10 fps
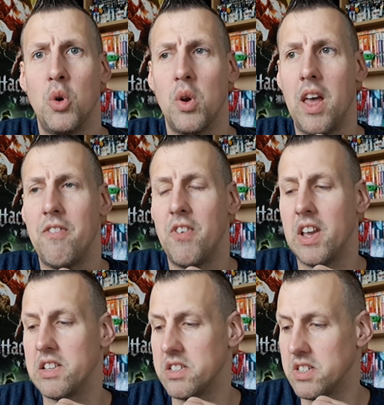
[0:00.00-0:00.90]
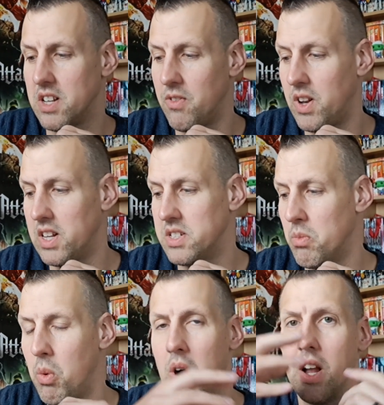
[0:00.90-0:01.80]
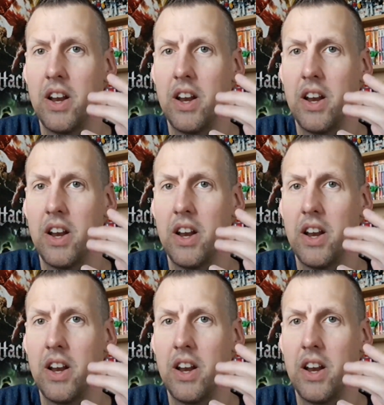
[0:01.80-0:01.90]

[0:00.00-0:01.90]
their figures and stuff like this, and why I